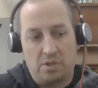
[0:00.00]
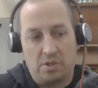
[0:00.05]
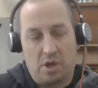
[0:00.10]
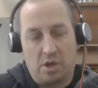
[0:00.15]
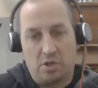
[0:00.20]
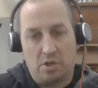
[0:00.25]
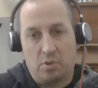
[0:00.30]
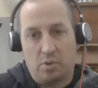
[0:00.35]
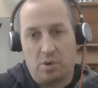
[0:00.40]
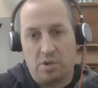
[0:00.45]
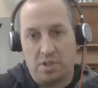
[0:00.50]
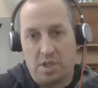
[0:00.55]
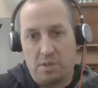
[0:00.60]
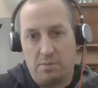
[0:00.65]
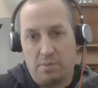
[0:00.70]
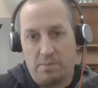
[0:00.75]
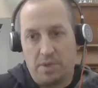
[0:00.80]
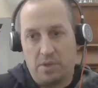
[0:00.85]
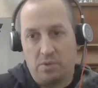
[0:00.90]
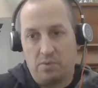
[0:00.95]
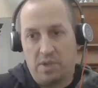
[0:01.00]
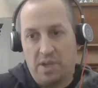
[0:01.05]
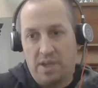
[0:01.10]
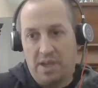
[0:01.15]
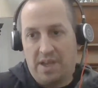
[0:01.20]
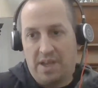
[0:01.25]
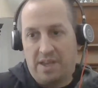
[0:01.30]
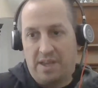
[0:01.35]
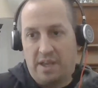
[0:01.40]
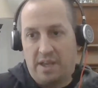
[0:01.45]
talk to our team about,
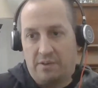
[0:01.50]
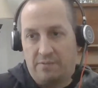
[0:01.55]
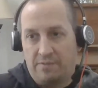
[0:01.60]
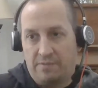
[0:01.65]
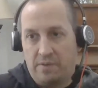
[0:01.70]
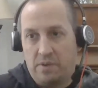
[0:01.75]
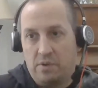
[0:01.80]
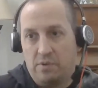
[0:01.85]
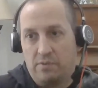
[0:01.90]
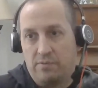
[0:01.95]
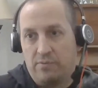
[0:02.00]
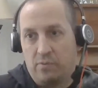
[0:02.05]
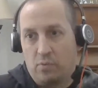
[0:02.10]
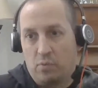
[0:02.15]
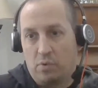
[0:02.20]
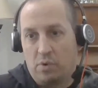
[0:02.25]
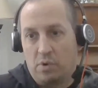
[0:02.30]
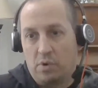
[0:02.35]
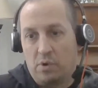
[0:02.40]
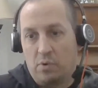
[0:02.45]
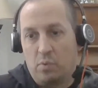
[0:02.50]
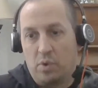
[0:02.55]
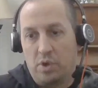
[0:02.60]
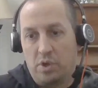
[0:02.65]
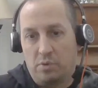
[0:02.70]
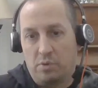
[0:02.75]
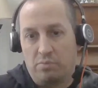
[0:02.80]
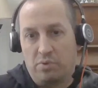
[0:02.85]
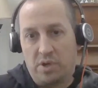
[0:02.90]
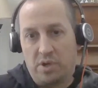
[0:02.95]
get a feel for
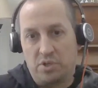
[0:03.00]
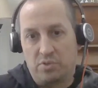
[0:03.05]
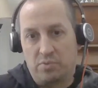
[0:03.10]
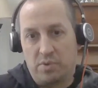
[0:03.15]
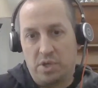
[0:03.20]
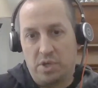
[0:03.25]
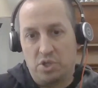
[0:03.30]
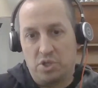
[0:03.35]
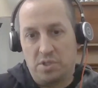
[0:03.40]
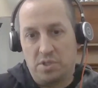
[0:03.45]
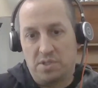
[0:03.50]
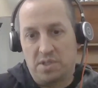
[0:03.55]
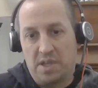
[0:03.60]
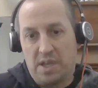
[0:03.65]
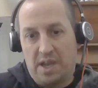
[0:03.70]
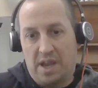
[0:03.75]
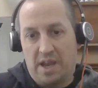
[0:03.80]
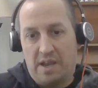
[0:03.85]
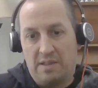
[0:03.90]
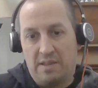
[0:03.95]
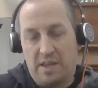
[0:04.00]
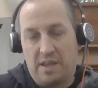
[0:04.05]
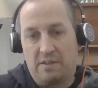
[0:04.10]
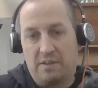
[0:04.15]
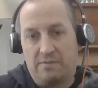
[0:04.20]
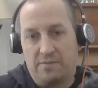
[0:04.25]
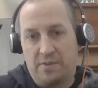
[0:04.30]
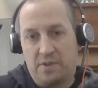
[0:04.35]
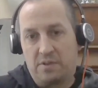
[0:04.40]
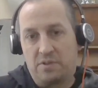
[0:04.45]
what your price range is, and they
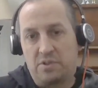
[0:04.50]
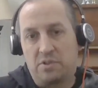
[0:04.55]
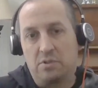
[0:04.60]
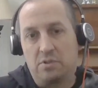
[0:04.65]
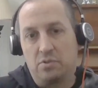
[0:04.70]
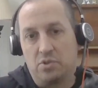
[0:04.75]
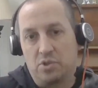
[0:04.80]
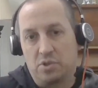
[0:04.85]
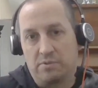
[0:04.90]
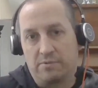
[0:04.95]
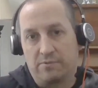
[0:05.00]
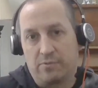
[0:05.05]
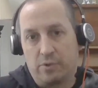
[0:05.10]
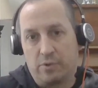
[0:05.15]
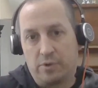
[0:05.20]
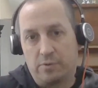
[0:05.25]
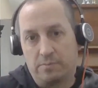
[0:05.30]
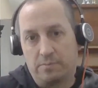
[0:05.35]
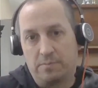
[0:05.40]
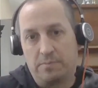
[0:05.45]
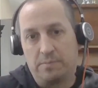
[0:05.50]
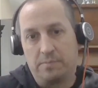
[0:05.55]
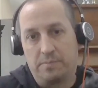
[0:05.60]
can fit a solution for you.